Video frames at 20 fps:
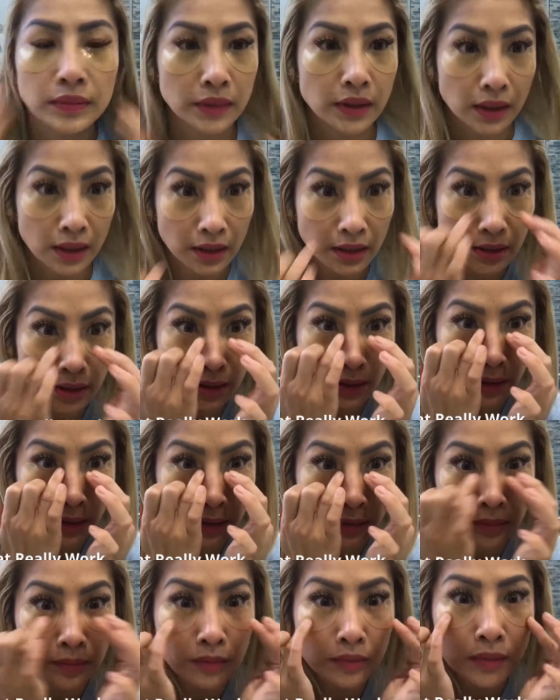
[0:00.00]
See?
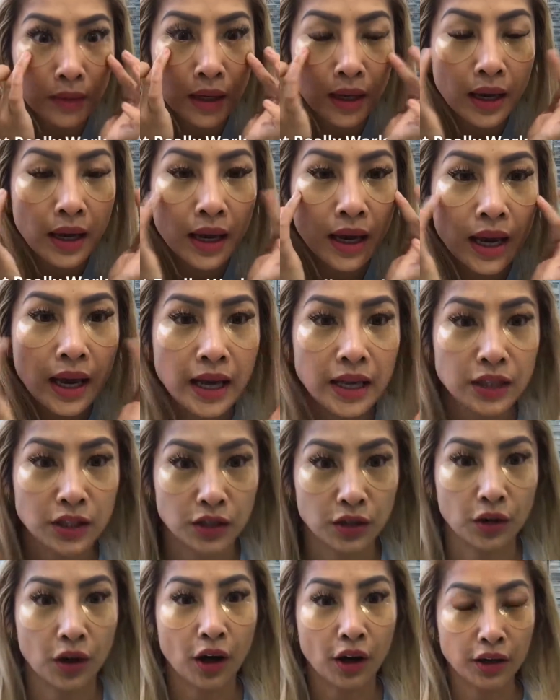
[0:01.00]
So
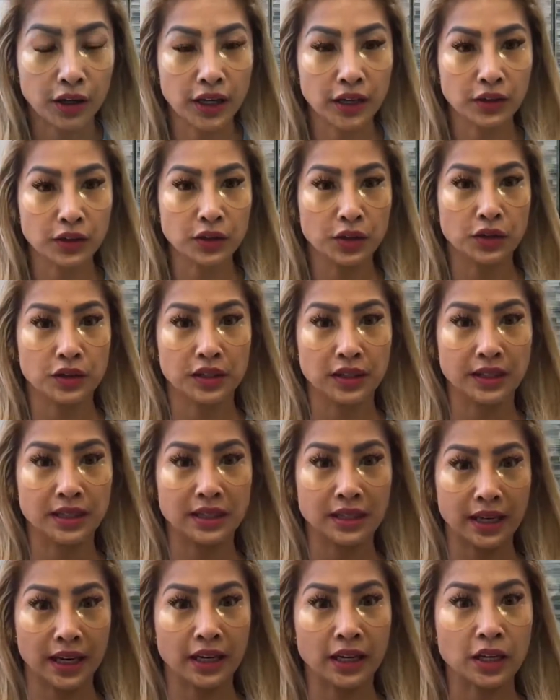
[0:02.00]
all you have to do is
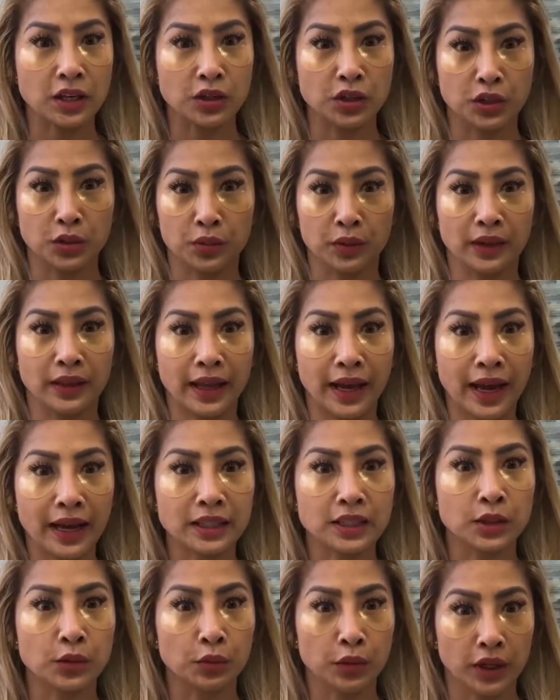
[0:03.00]
you just relax and
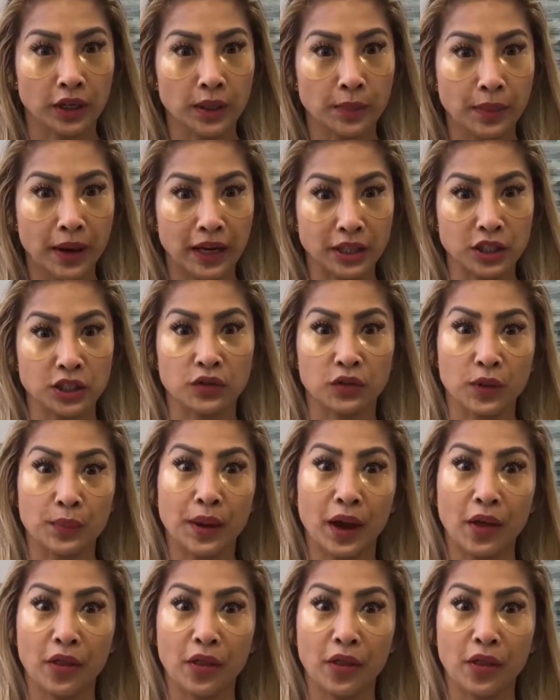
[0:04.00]
wear the patches for about